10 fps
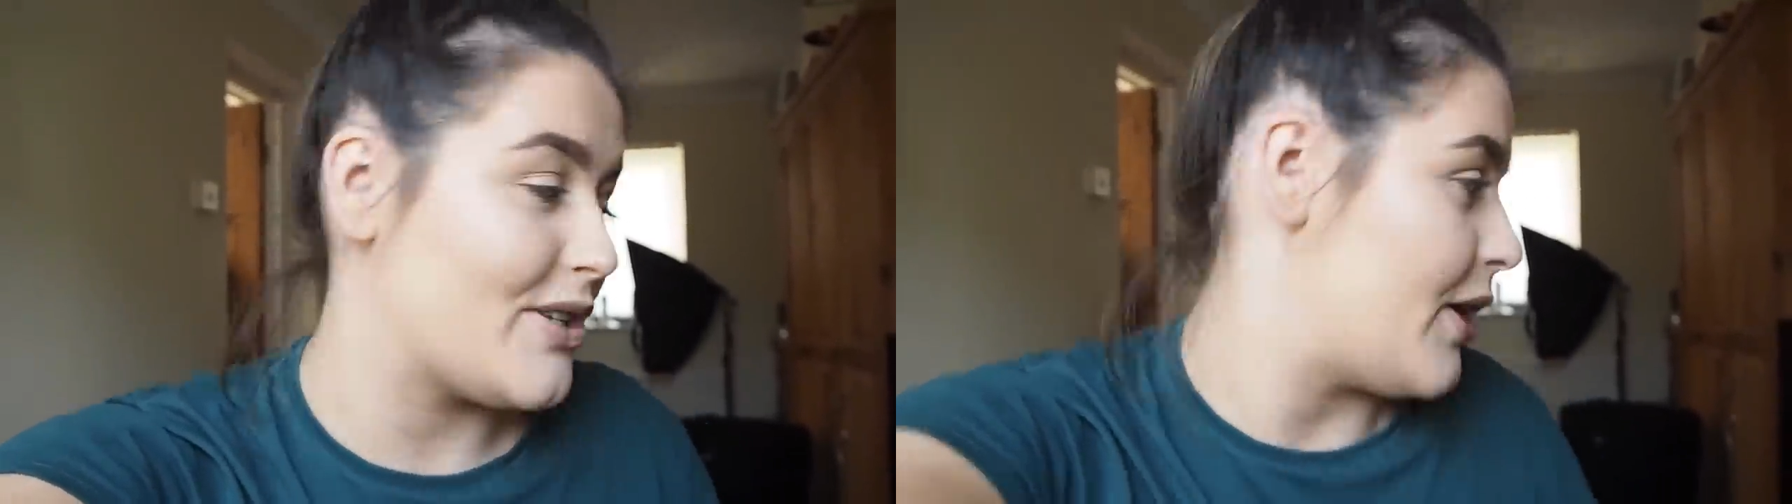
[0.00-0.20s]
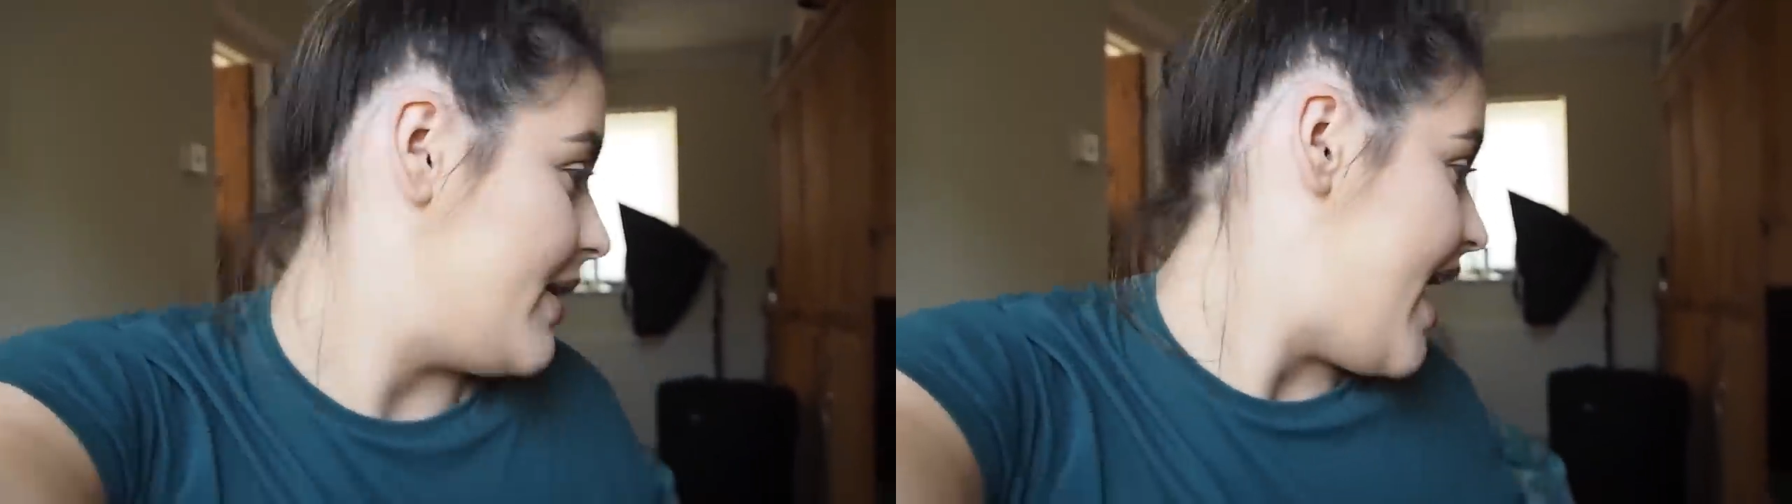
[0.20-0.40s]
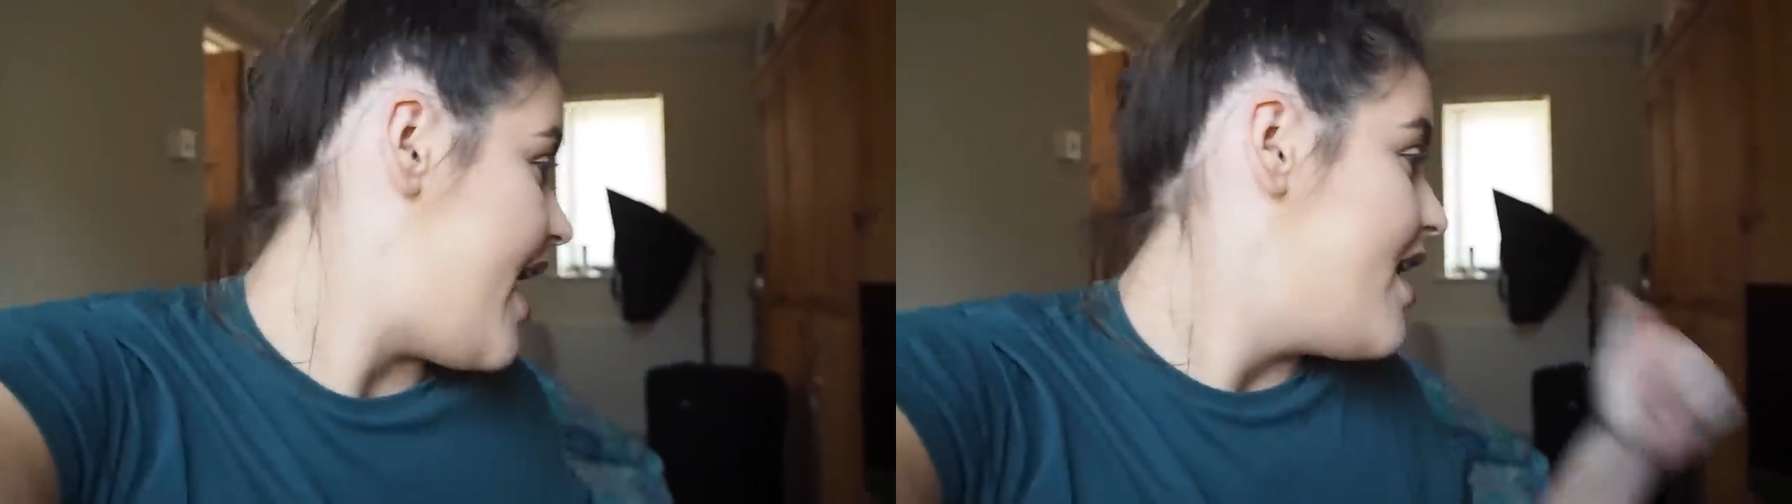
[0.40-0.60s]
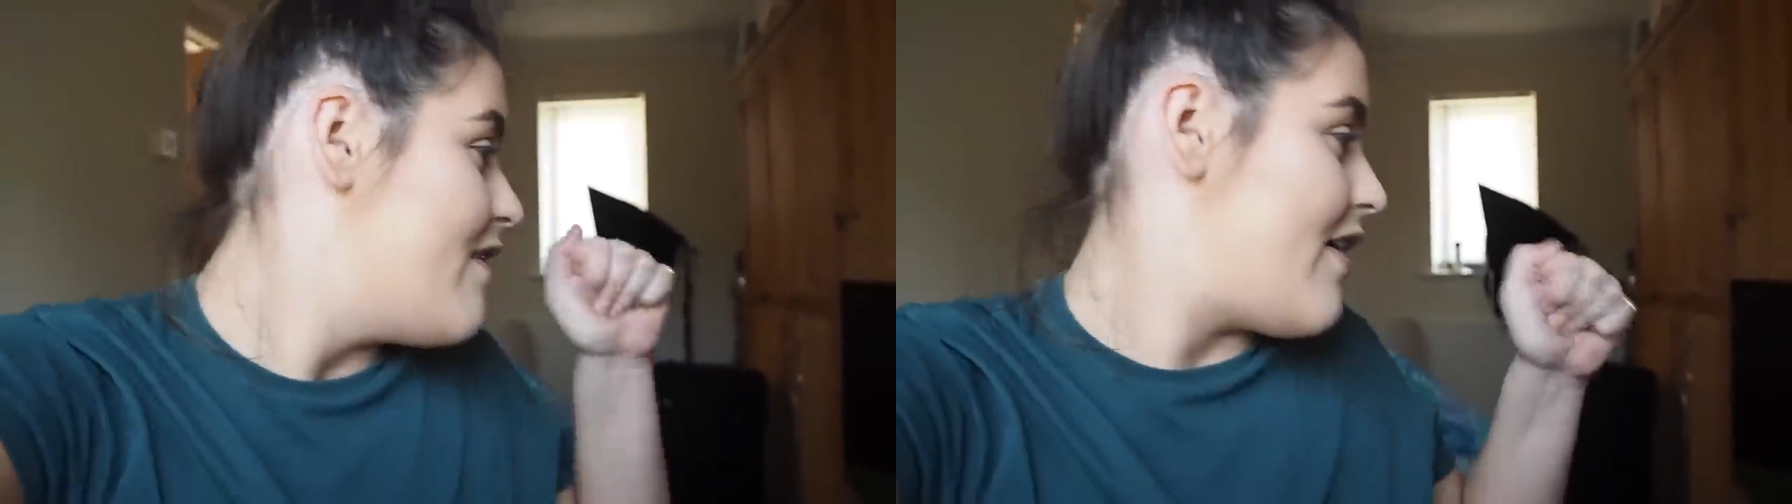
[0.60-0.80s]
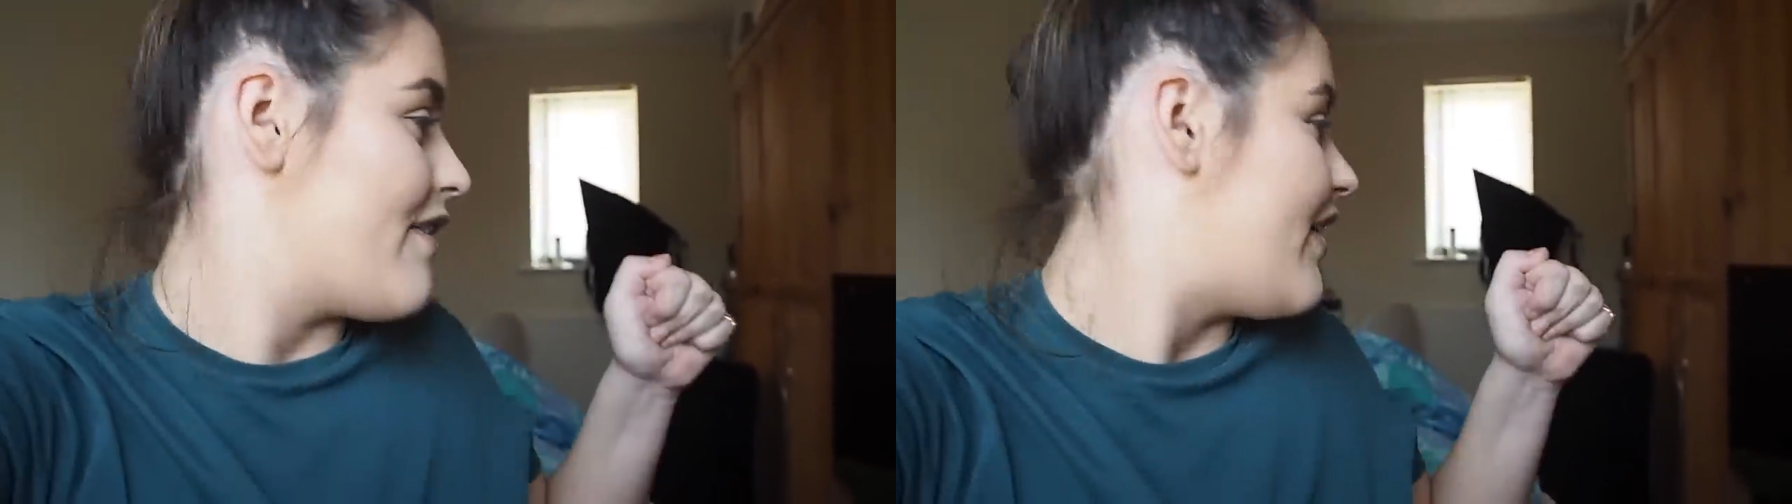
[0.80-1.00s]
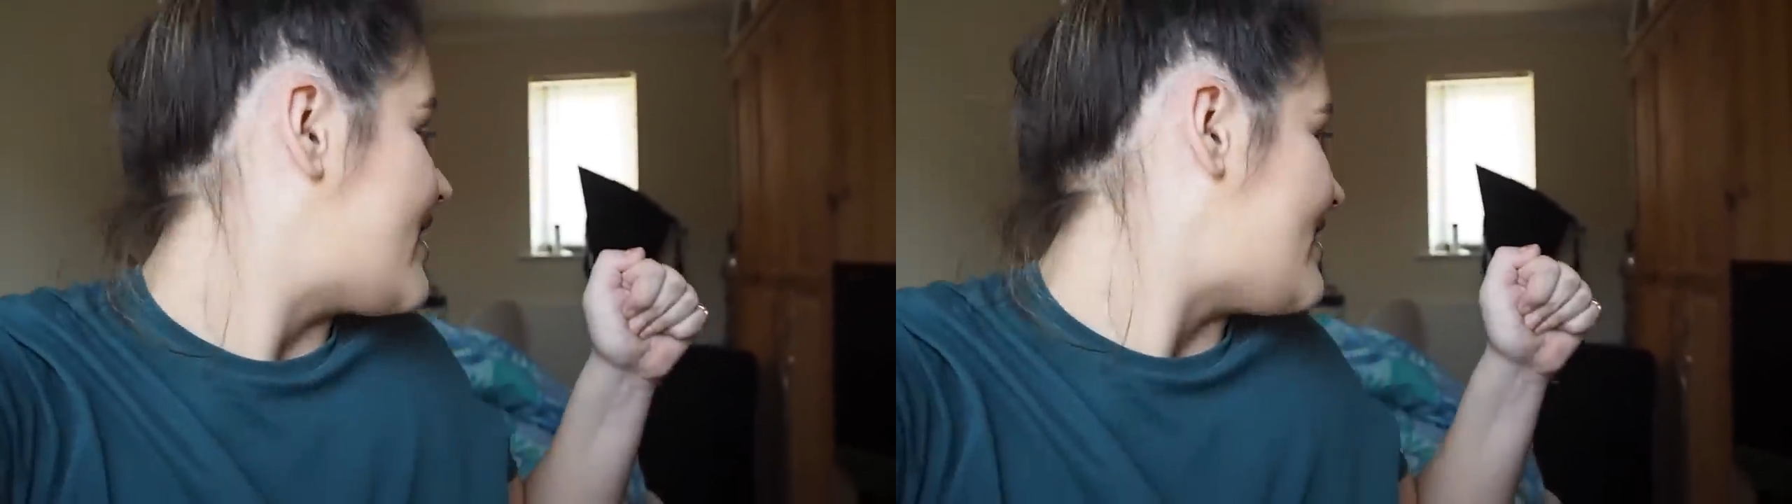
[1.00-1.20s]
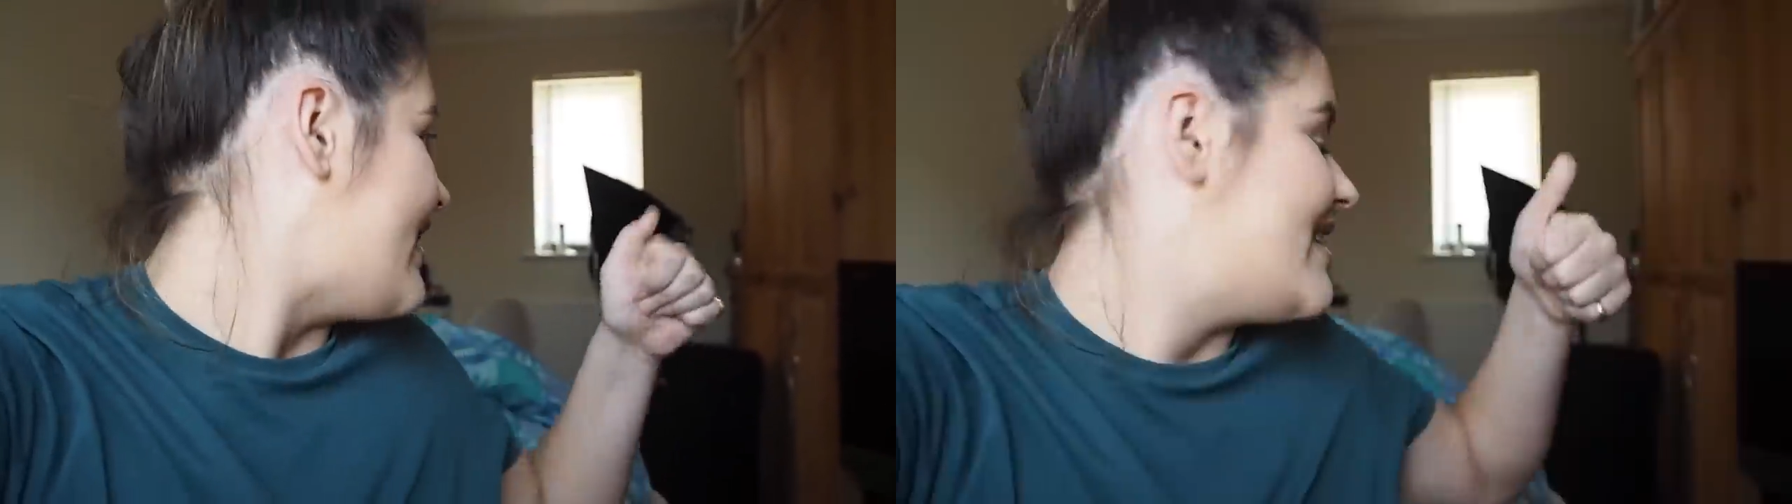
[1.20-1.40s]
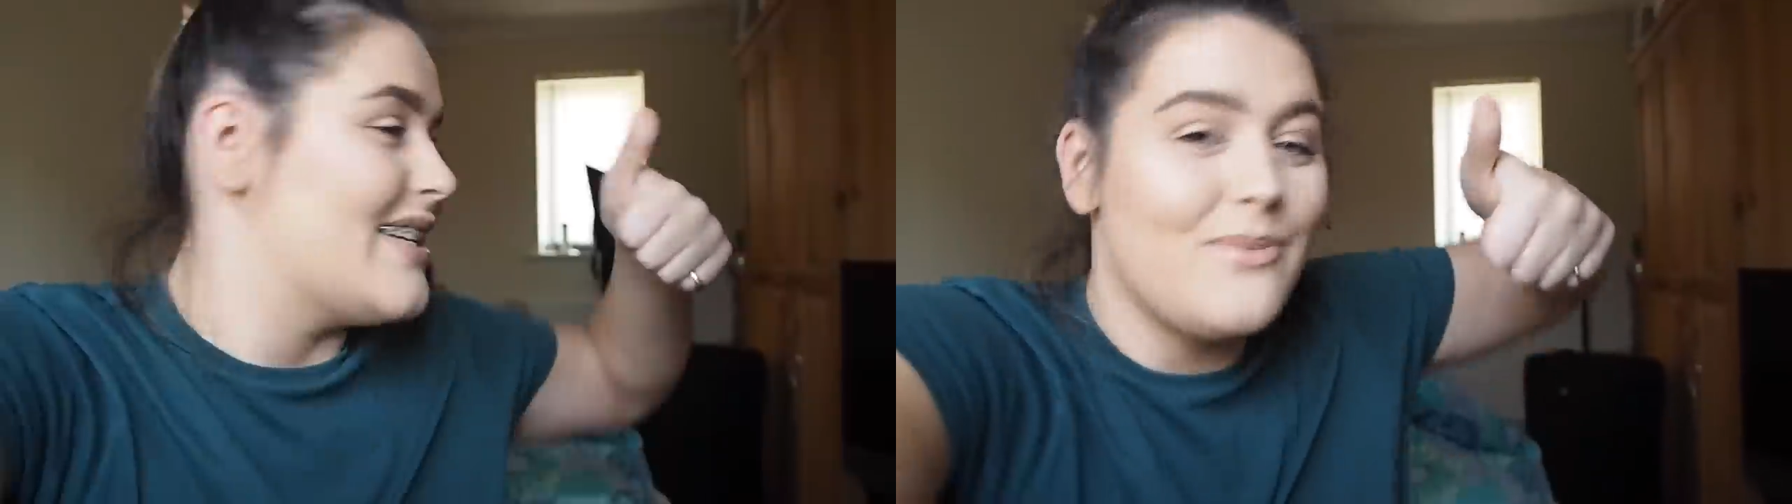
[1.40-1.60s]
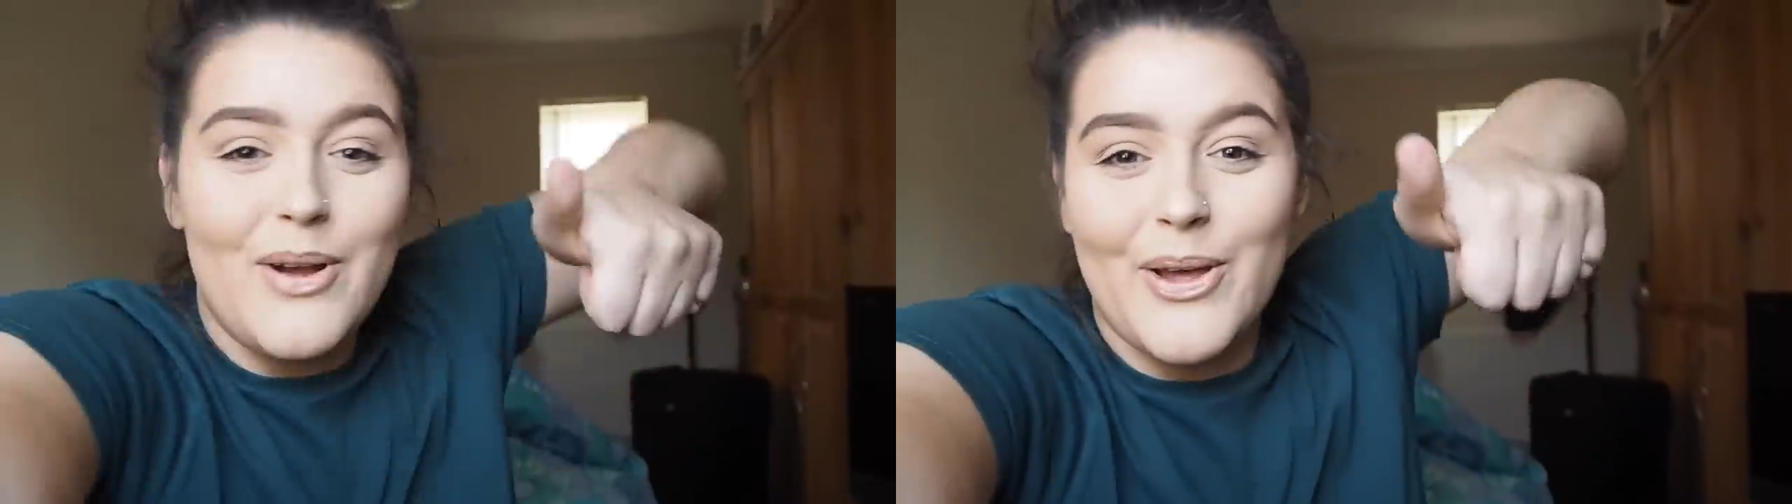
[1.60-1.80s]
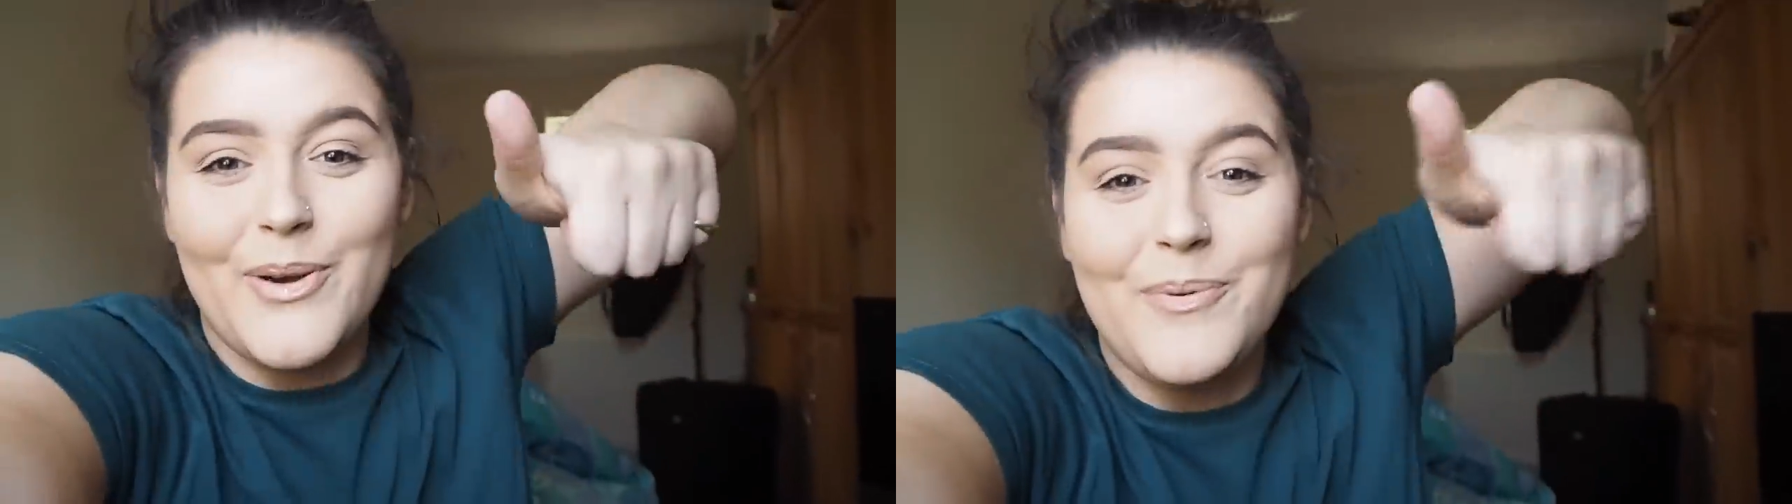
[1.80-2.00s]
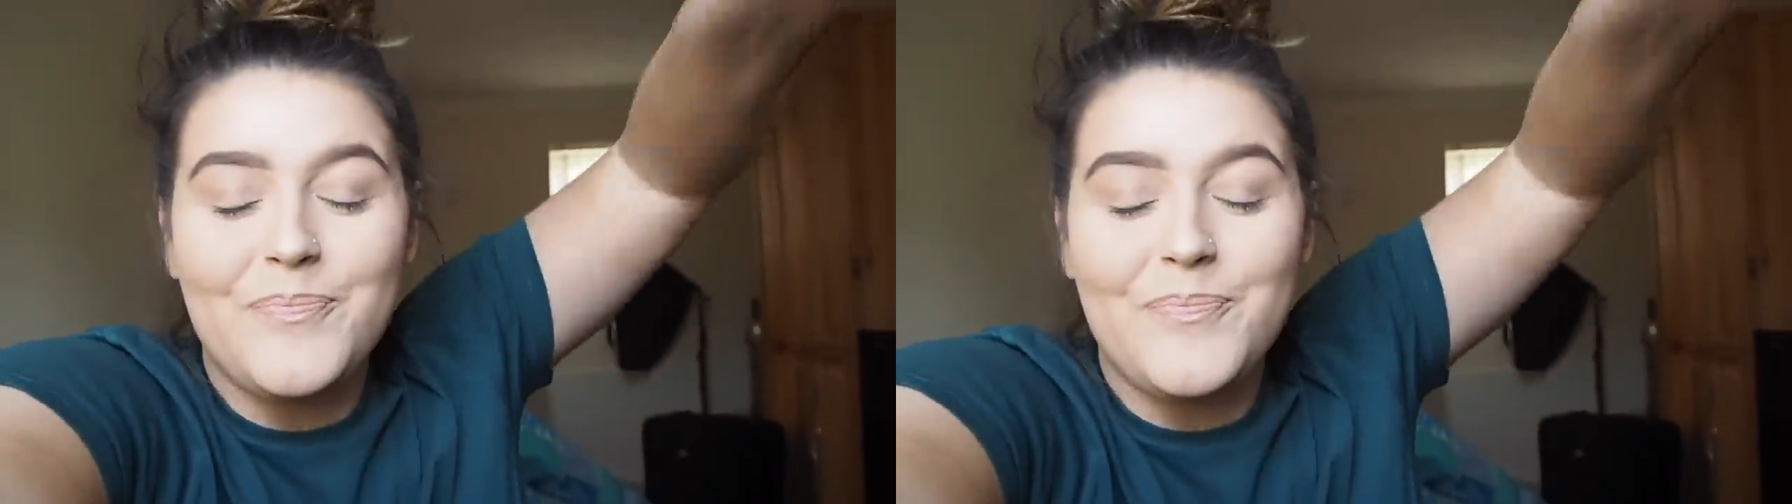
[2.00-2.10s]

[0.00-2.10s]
So yeah, very, very excited. Woohoo!